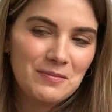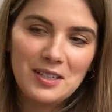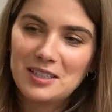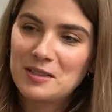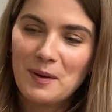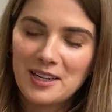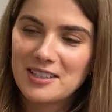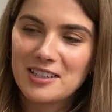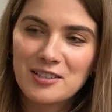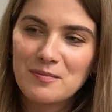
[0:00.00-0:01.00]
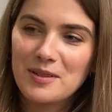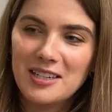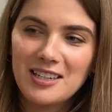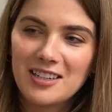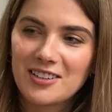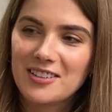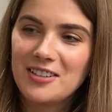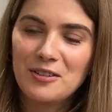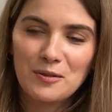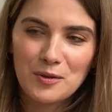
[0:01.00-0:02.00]
expected to be here,
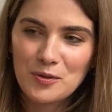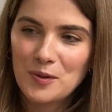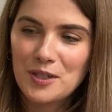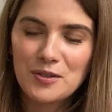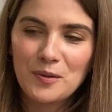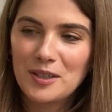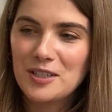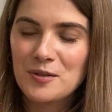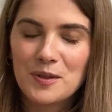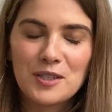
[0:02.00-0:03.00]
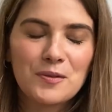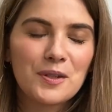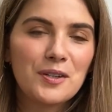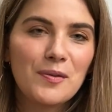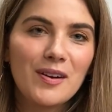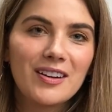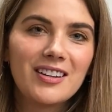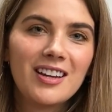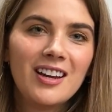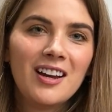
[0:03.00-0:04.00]
you know, in 2020, 2021,